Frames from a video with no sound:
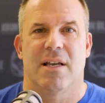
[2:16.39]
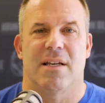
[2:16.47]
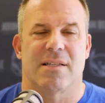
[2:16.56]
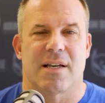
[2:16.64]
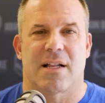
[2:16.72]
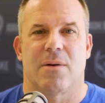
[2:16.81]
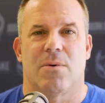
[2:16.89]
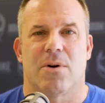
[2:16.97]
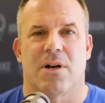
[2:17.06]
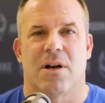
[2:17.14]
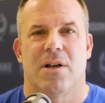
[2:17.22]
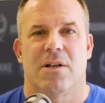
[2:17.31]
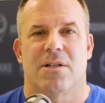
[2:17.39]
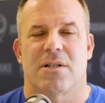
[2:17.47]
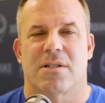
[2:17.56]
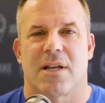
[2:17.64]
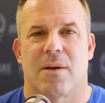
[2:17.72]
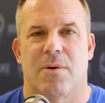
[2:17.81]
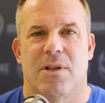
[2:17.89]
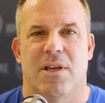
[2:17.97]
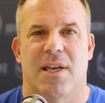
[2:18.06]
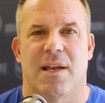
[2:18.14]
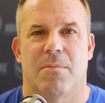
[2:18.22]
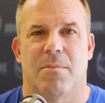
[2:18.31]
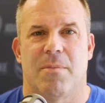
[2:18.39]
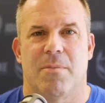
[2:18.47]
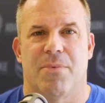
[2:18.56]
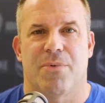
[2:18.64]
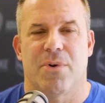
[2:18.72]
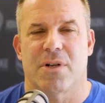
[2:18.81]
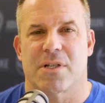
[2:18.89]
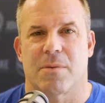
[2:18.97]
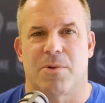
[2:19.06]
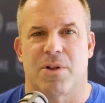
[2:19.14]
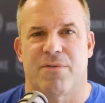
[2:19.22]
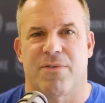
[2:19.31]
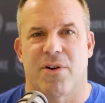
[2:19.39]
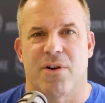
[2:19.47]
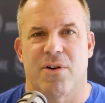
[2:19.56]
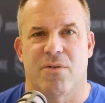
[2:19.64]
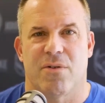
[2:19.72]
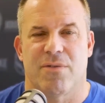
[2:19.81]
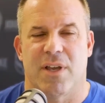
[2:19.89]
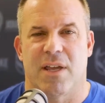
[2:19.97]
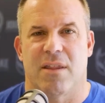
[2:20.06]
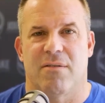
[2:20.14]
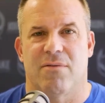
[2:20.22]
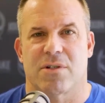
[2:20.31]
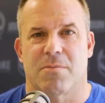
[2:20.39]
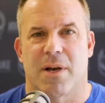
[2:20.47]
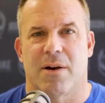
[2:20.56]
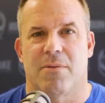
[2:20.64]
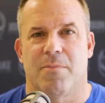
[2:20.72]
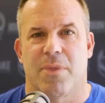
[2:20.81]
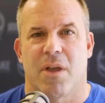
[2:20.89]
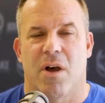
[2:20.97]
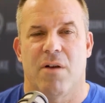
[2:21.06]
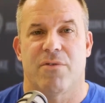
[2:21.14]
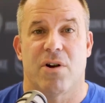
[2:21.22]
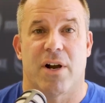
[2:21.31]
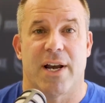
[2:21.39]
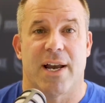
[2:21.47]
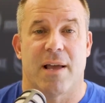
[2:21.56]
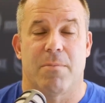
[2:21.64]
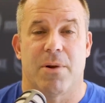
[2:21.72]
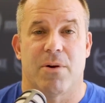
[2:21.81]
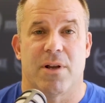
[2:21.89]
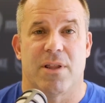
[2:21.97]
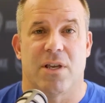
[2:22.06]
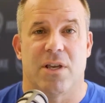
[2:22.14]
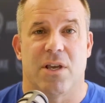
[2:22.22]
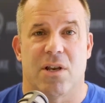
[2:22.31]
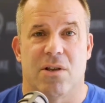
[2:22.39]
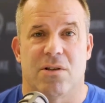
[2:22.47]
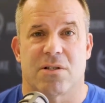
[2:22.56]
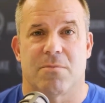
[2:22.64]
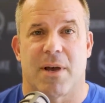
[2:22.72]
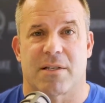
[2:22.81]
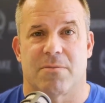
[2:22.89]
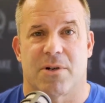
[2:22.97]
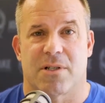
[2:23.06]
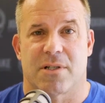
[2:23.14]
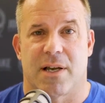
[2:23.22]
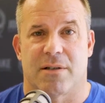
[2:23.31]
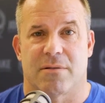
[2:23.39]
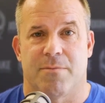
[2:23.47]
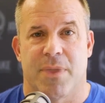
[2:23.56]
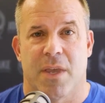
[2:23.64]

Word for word: exactly what to say when you get through to someone on the phone or if you get their voicemail over a 90 day period that you can use to maximize sales.